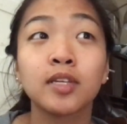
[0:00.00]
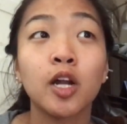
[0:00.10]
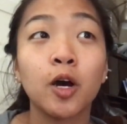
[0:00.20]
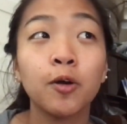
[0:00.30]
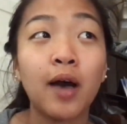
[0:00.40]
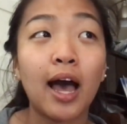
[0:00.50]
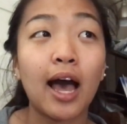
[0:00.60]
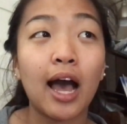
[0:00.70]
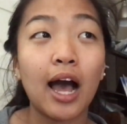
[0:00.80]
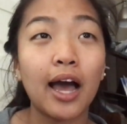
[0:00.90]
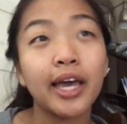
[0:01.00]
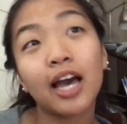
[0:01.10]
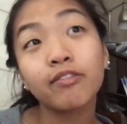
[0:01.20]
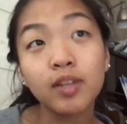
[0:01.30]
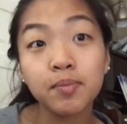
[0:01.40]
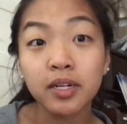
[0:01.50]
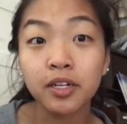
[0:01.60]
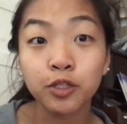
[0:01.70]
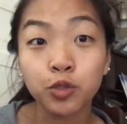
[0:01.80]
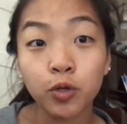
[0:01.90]
You know, I have
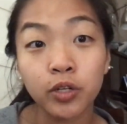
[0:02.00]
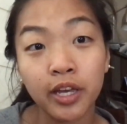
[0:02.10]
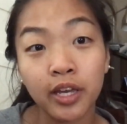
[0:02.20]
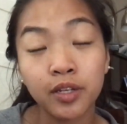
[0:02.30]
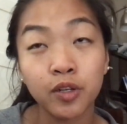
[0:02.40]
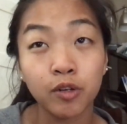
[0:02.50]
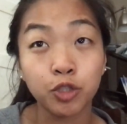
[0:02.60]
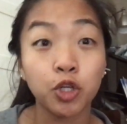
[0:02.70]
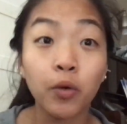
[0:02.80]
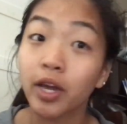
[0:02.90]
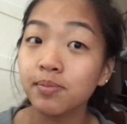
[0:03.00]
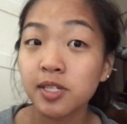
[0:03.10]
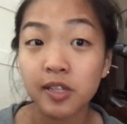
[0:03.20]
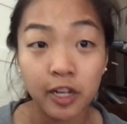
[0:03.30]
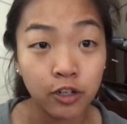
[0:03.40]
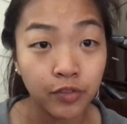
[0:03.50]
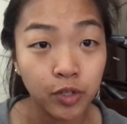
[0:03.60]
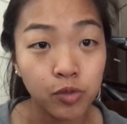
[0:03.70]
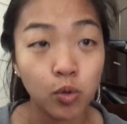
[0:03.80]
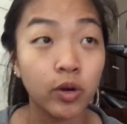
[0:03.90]
limited control in, you know, showing up to the
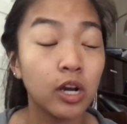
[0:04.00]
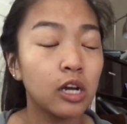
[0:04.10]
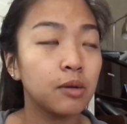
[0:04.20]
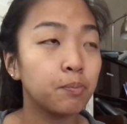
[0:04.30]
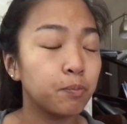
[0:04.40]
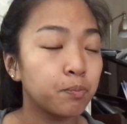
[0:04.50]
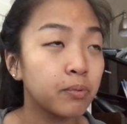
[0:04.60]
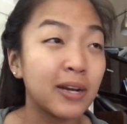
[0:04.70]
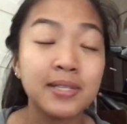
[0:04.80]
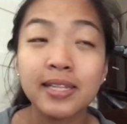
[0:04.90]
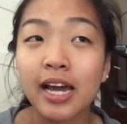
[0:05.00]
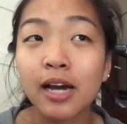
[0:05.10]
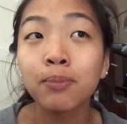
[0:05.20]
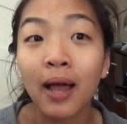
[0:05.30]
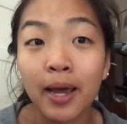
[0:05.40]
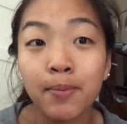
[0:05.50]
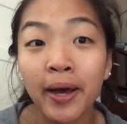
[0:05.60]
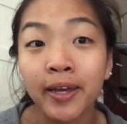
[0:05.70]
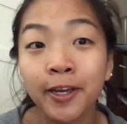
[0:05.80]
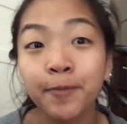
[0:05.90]
interviews or pressing apply
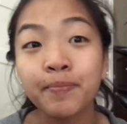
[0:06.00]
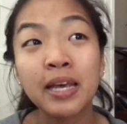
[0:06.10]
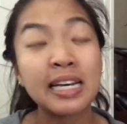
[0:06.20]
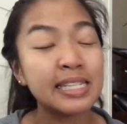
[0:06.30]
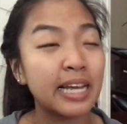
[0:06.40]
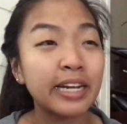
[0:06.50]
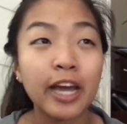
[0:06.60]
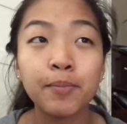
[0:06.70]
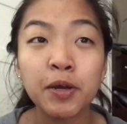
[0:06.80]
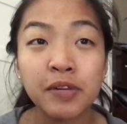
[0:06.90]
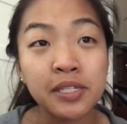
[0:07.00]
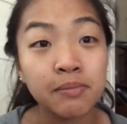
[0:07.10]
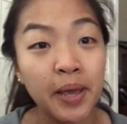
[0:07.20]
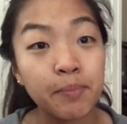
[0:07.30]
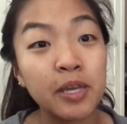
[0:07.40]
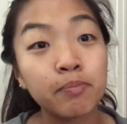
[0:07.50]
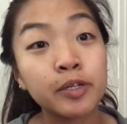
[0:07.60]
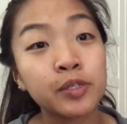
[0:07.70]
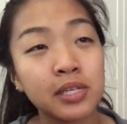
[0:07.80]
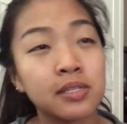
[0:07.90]
button, sending out my resume, being
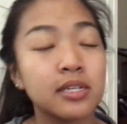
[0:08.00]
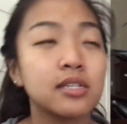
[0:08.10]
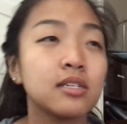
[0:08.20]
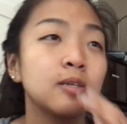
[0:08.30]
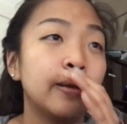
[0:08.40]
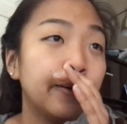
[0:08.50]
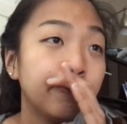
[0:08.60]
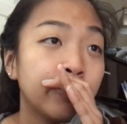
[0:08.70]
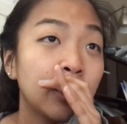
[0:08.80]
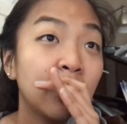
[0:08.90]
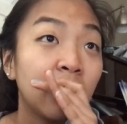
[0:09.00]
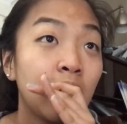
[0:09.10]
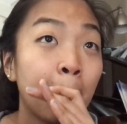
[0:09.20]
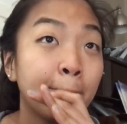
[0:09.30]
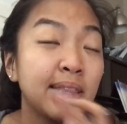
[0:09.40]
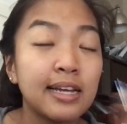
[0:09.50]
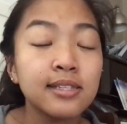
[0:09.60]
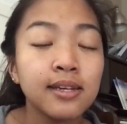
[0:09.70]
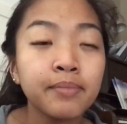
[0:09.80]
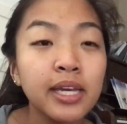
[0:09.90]
persistent, you know. But
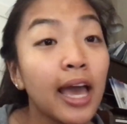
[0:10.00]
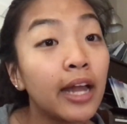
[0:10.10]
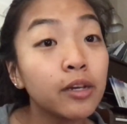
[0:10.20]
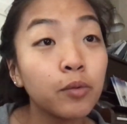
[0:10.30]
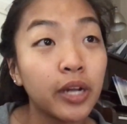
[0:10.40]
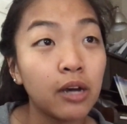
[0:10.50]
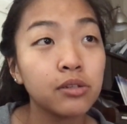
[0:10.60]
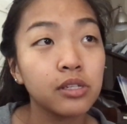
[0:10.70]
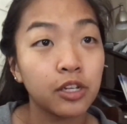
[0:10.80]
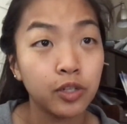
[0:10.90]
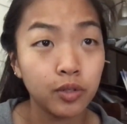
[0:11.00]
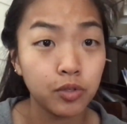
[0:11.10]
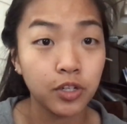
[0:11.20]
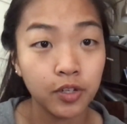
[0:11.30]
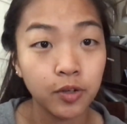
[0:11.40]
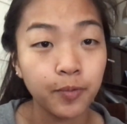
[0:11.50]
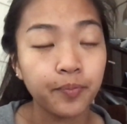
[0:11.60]
that's something anyone else can do too.